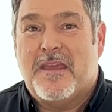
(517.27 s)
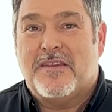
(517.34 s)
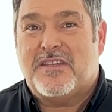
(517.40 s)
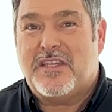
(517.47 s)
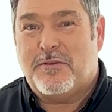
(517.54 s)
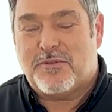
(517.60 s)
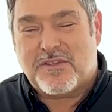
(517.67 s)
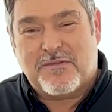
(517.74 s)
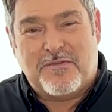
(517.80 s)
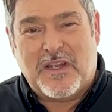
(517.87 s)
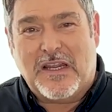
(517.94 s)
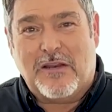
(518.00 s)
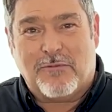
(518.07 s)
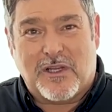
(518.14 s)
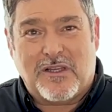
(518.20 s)
See, he was a
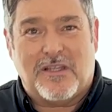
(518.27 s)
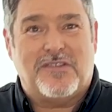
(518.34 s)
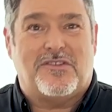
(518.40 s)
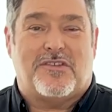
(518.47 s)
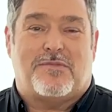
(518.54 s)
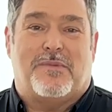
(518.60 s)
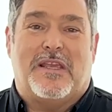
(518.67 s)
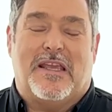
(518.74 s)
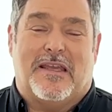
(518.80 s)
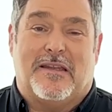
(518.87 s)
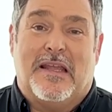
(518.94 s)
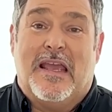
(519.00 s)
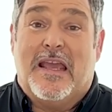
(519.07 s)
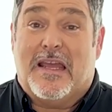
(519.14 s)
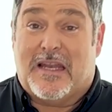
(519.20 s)
very religious man.
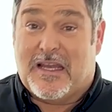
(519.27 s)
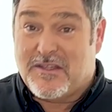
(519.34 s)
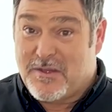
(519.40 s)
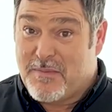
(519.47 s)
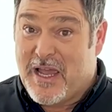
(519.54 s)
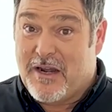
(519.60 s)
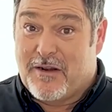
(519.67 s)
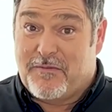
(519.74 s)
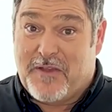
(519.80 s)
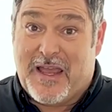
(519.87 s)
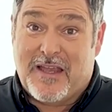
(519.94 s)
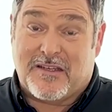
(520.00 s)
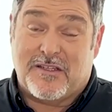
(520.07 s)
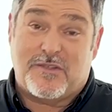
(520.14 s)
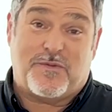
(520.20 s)
And as a matter of
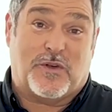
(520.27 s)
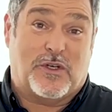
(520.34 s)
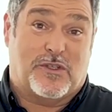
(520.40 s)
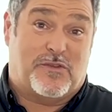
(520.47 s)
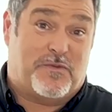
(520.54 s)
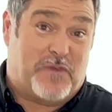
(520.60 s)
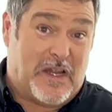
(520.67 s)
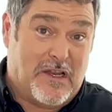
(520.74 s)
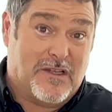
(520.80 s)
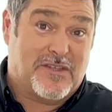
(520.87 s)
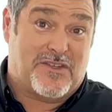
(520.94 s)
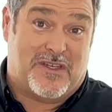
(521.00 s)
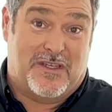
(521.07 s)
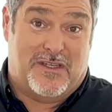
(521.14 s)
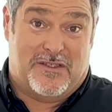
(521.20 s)
fact, as far as
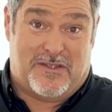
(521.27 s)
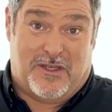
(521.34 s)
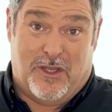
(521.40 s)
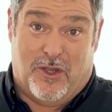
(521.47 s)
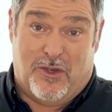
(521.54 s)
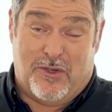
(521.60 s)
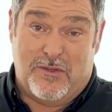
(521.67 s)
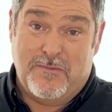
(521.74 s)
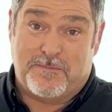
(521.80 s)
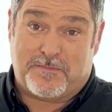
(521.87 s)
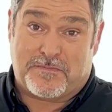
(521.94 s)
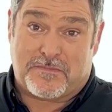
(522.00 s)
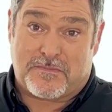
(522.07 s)
Pharisees go,